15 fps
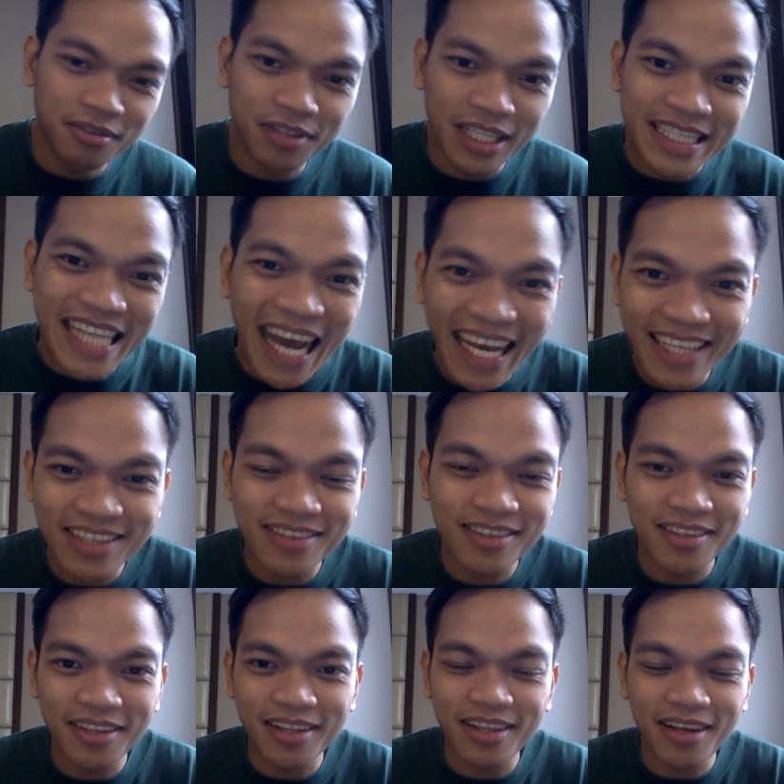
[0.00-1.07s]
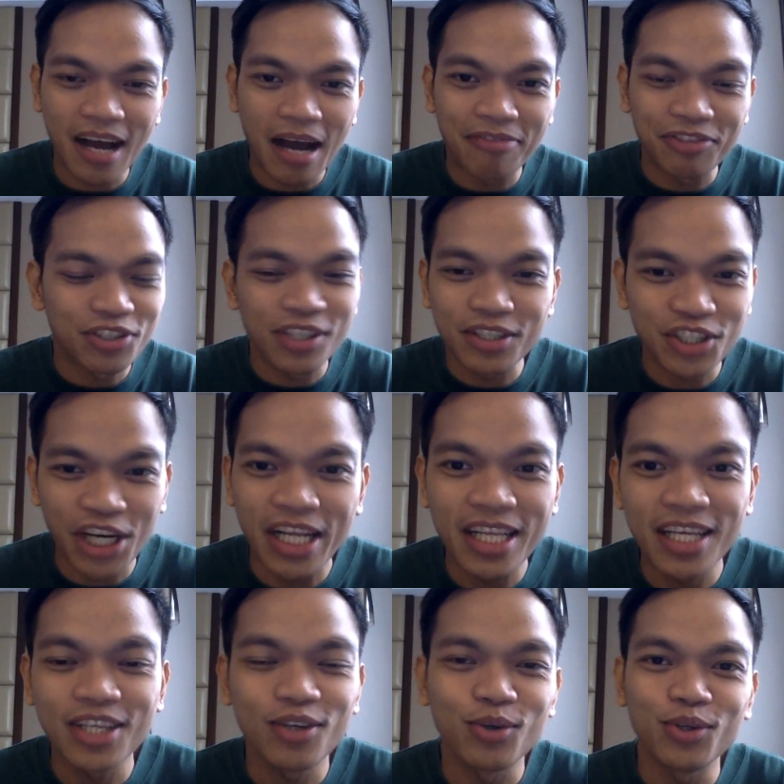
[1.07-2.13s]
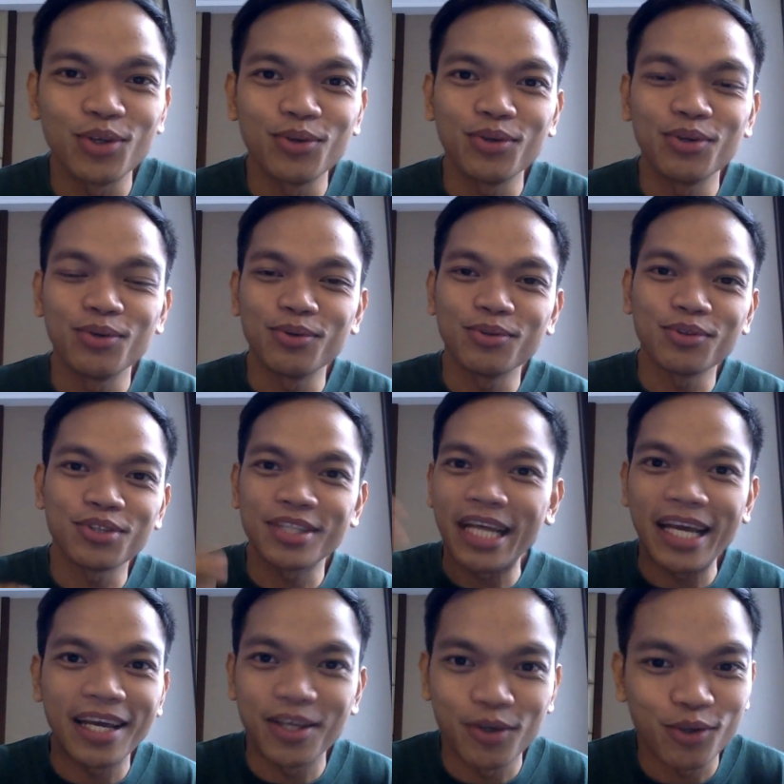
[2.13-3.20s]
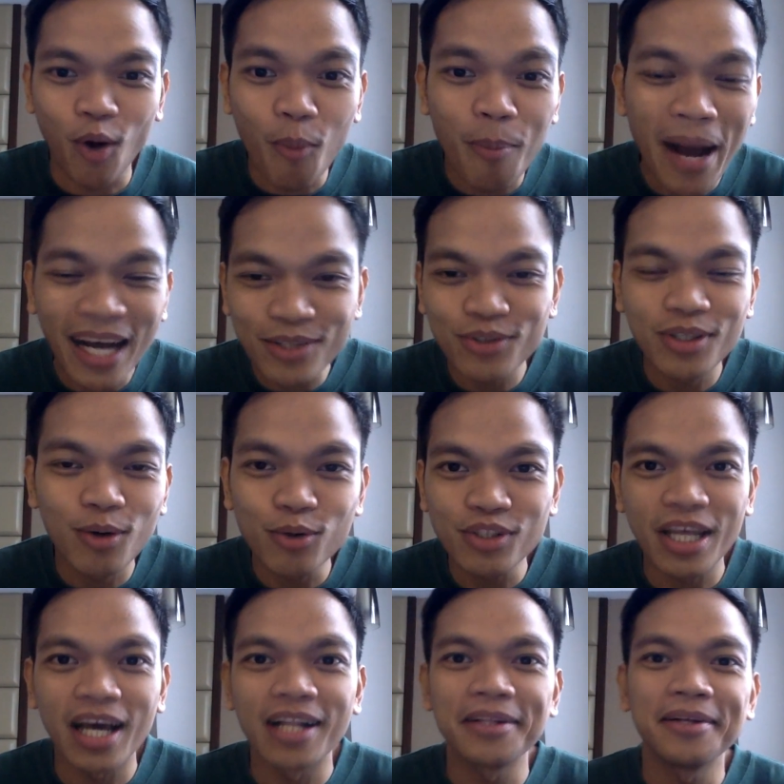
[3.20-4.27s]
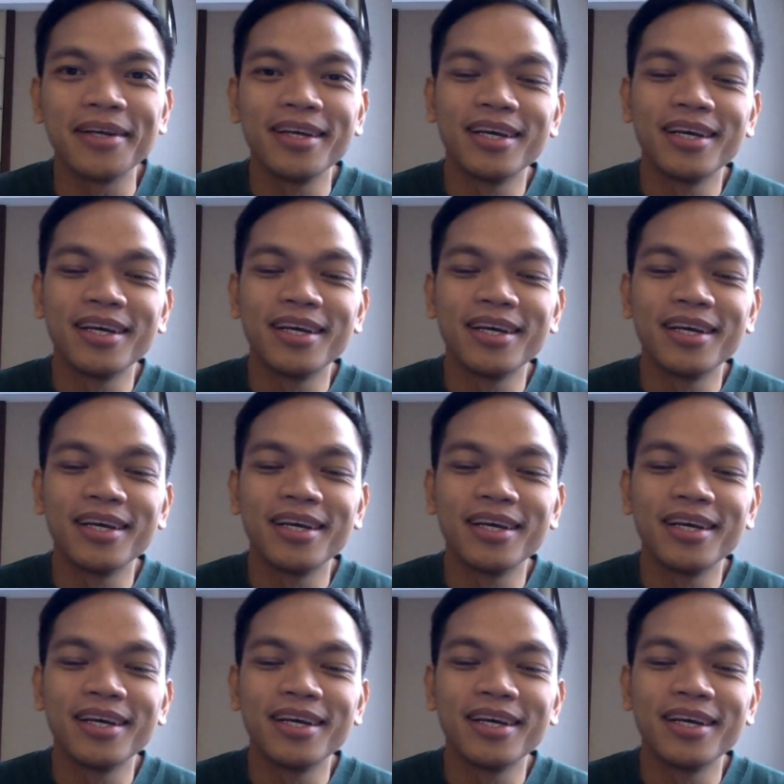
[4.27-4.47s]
the night after the training, you go back to the hotel,